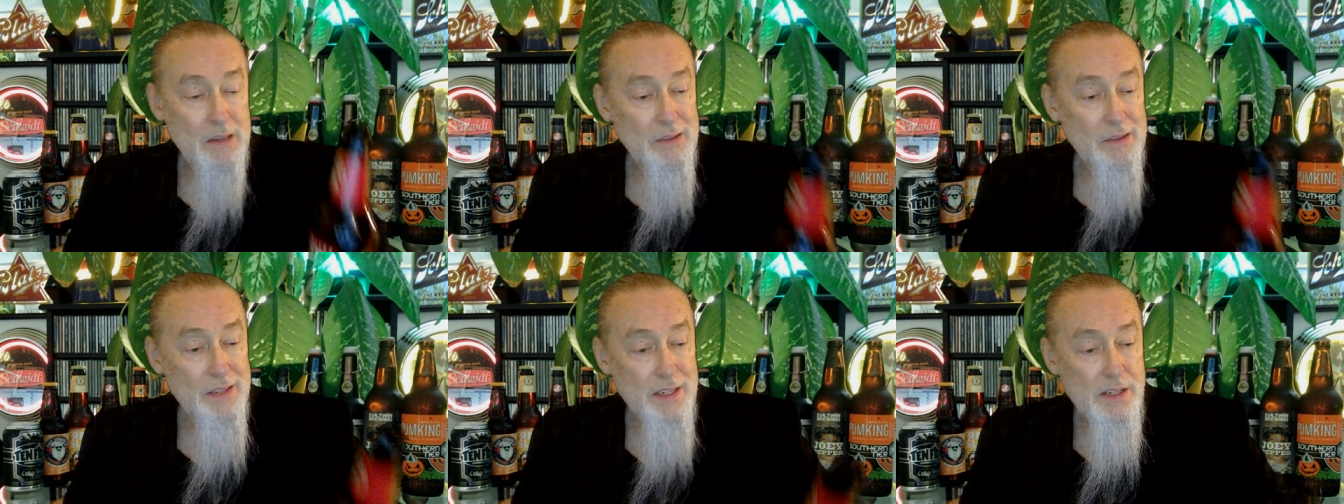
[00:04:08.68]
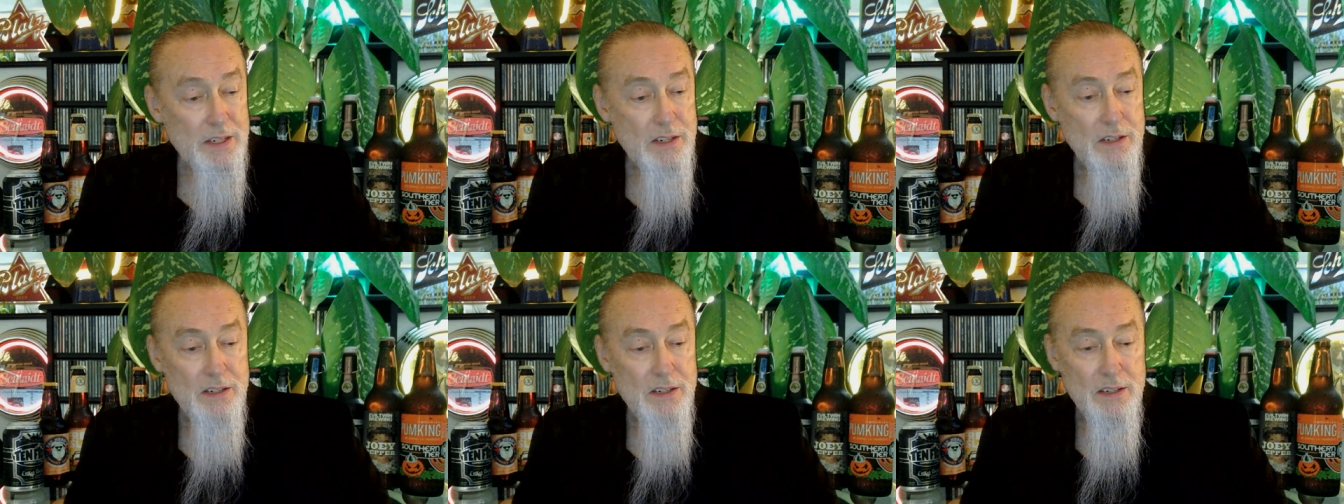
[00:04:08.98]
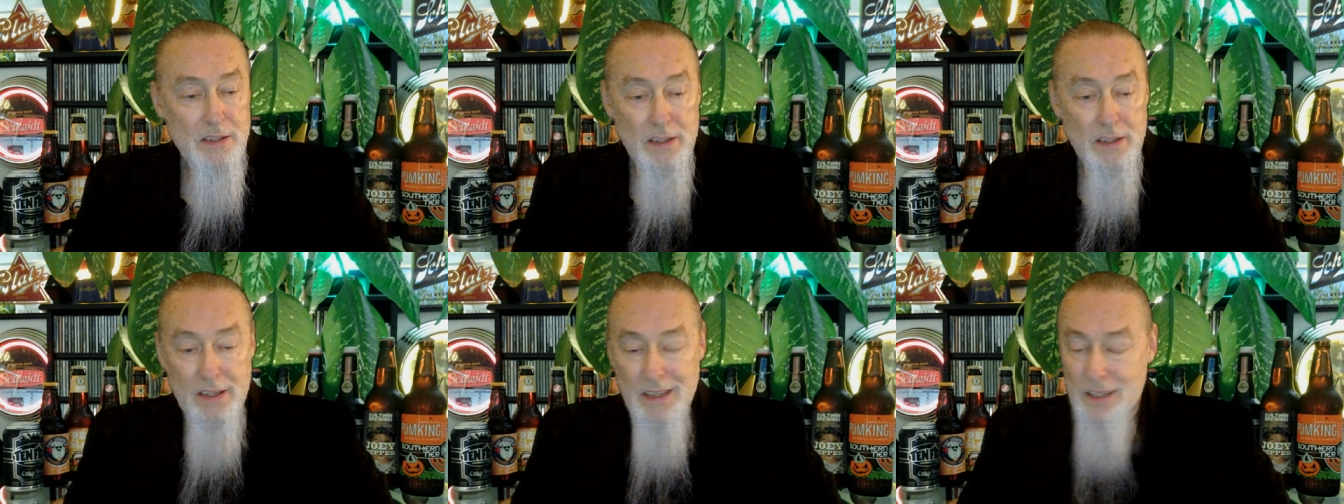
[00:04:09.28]
This is
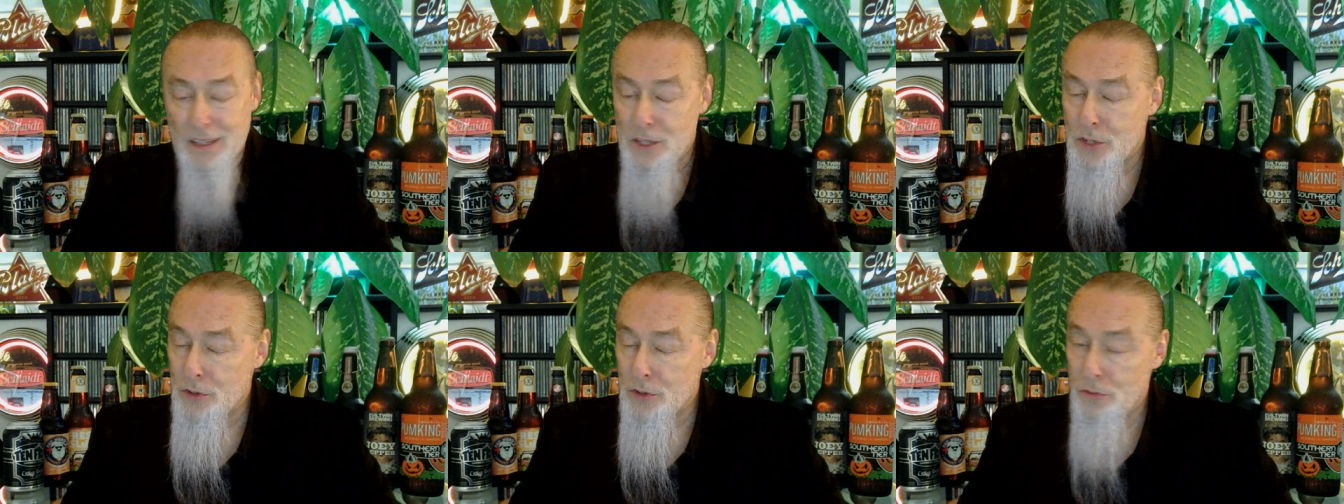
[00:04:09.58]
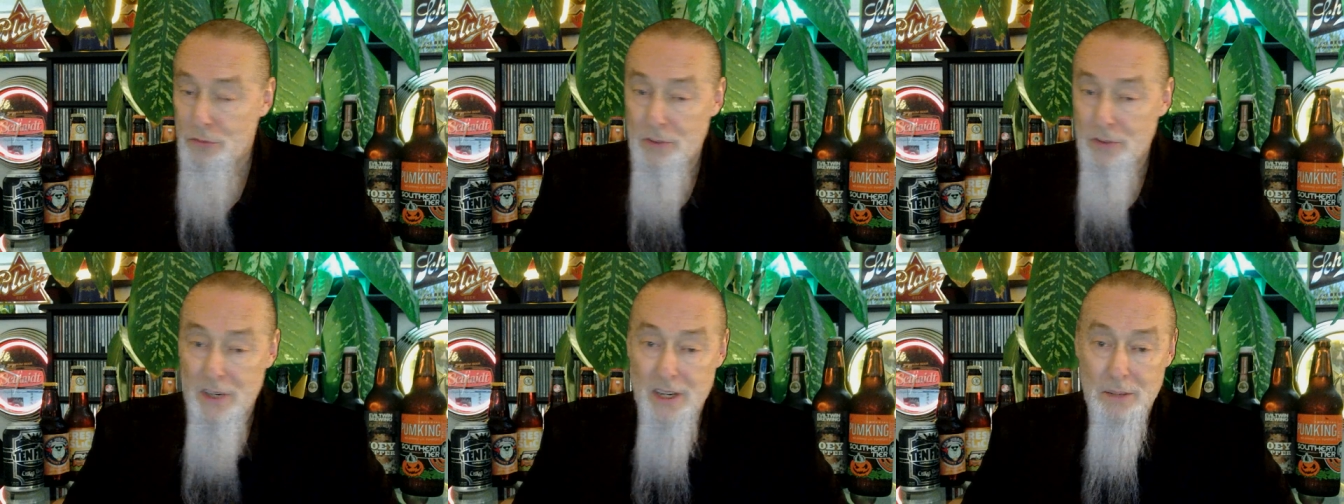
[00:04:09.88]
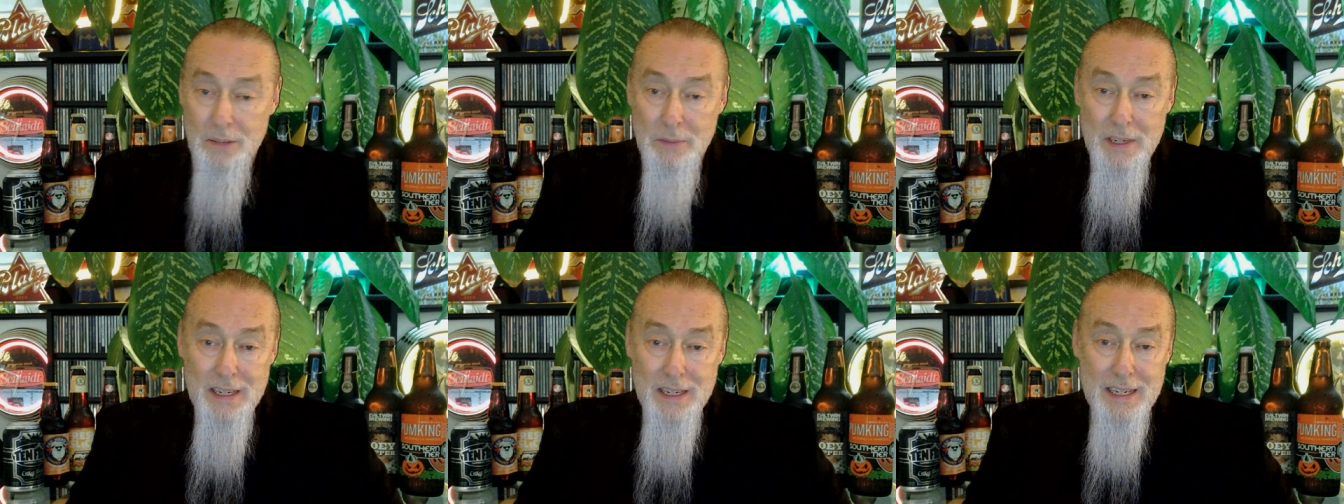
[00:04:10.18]
an
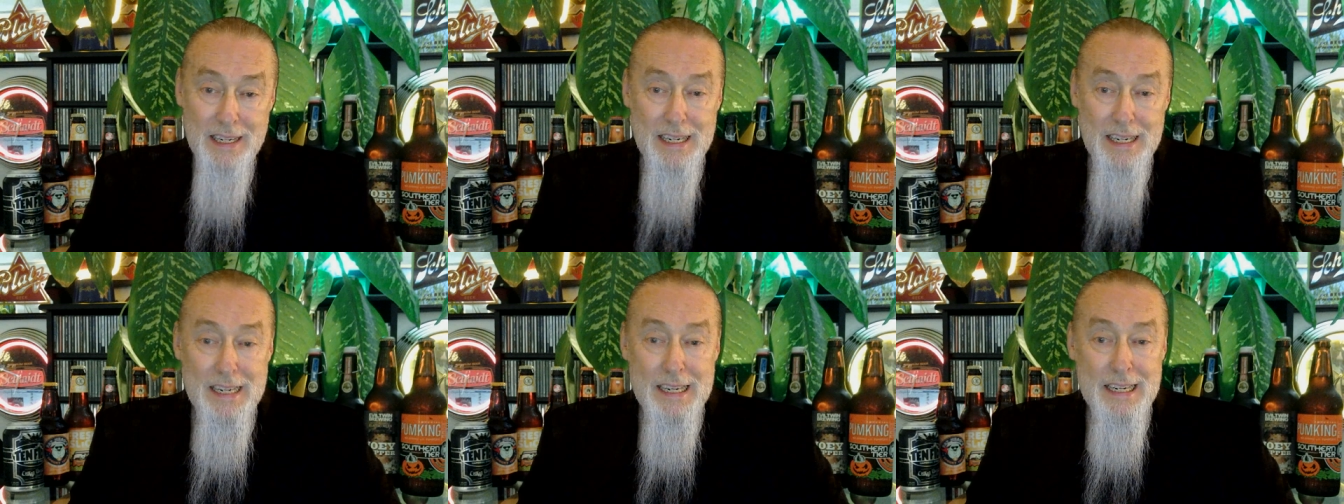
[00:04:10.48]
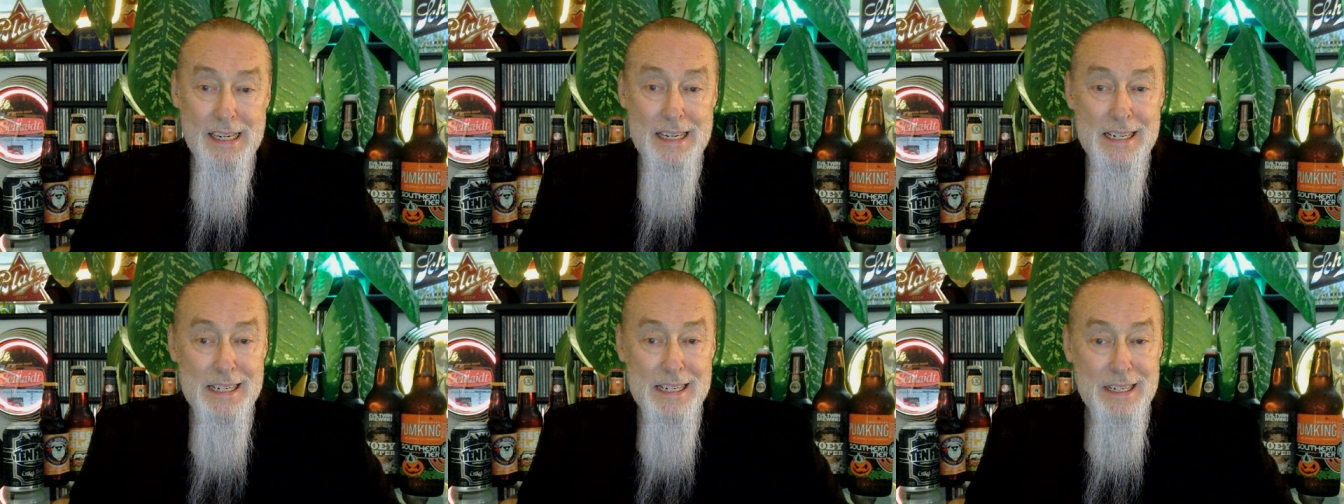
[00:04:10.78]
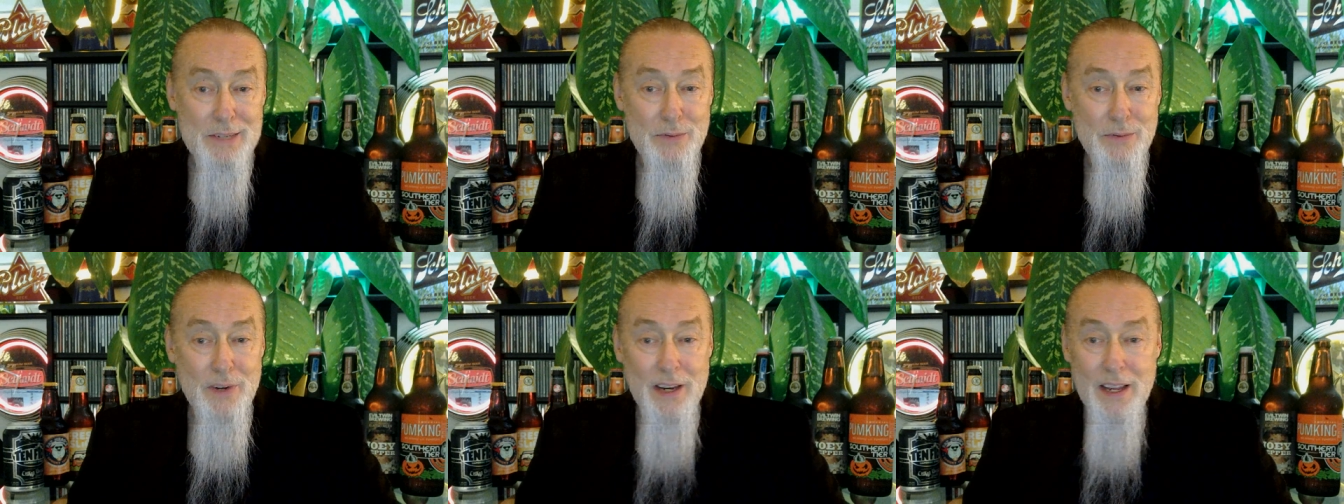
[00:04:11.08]
extremely
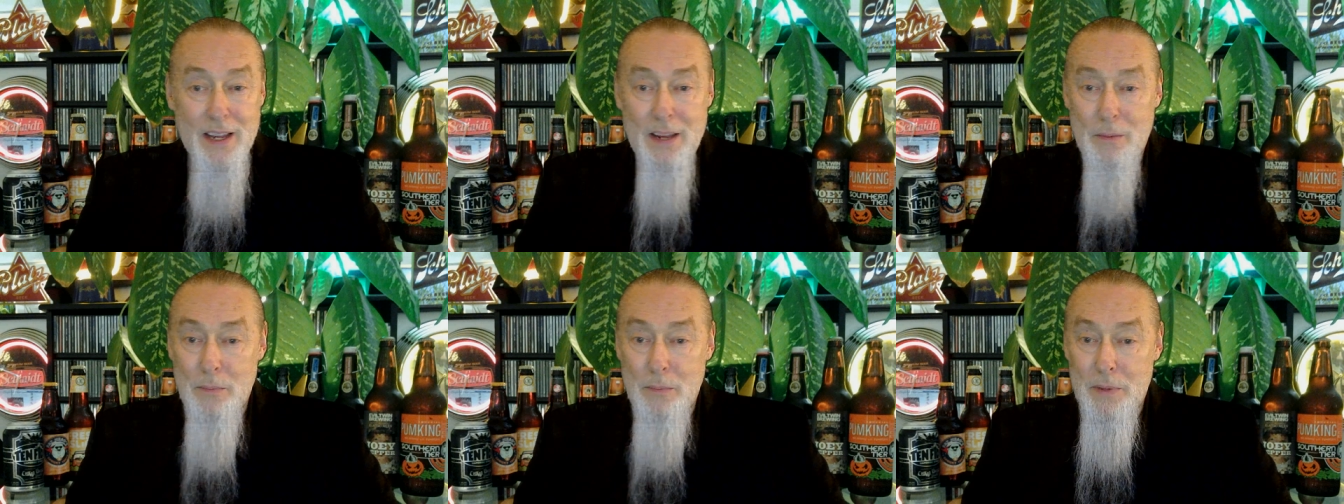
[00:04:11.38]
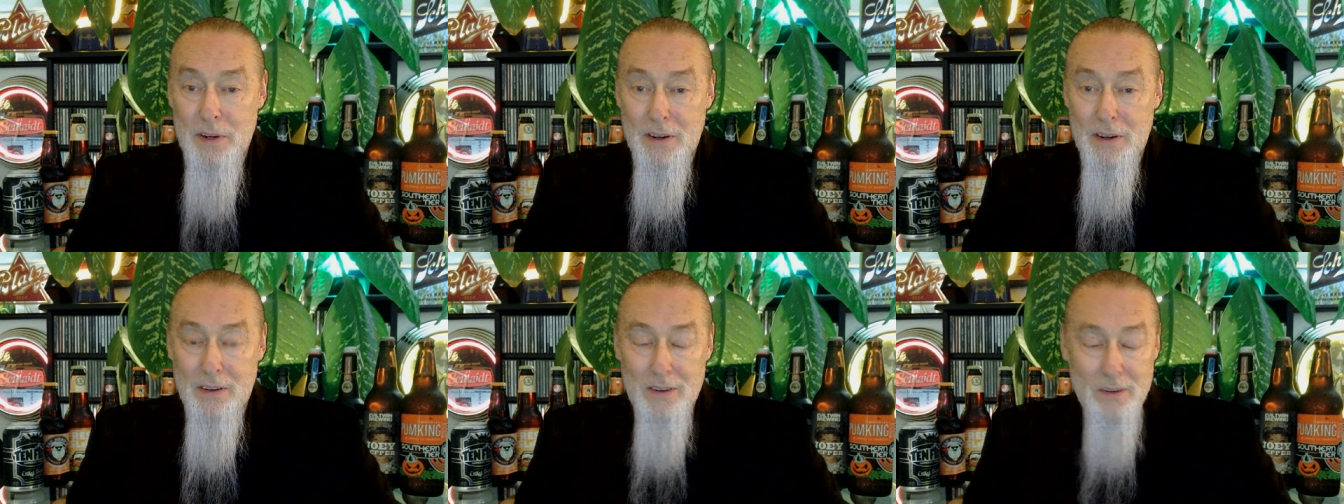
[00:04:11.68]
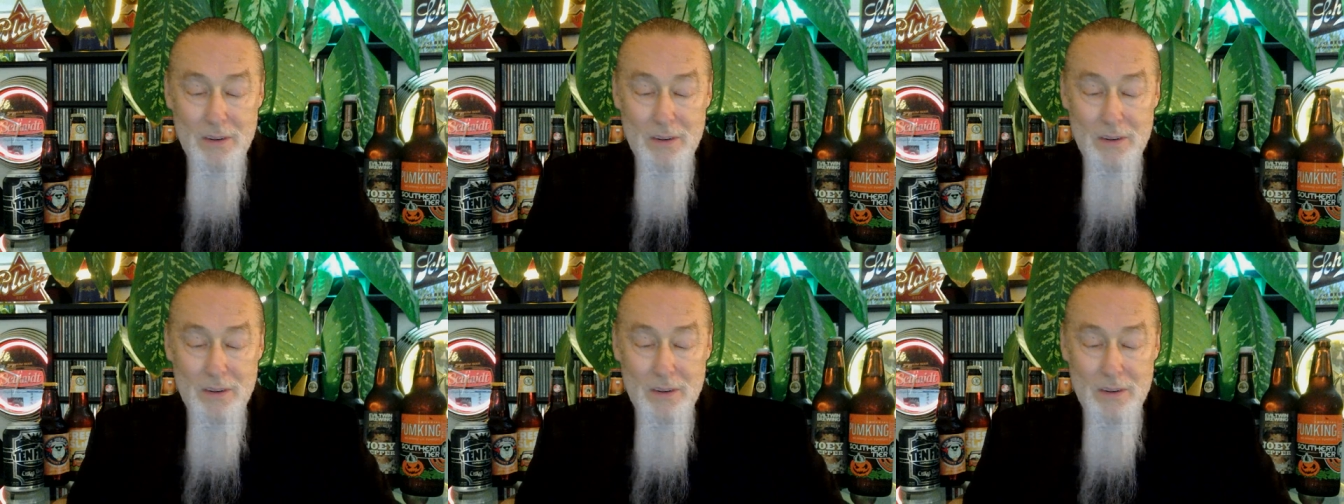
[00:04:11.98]
easy drinking beer.